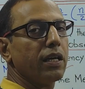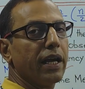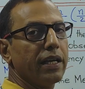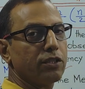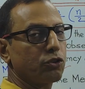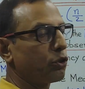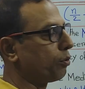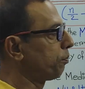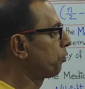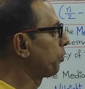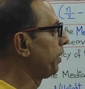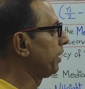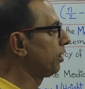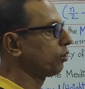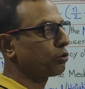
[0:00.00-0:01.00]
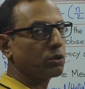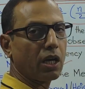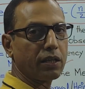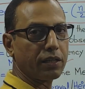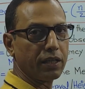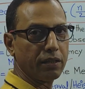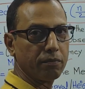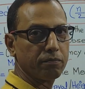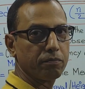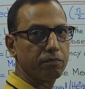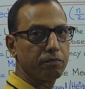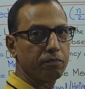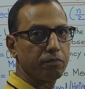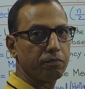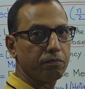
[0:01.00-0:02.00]
age group 20 to 30,
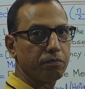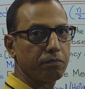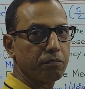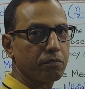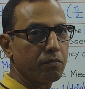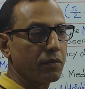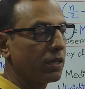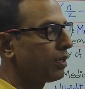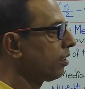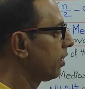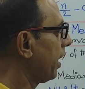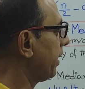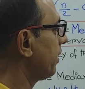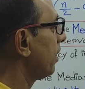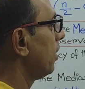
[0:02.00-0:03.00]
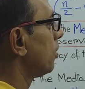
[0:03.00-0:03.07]
right?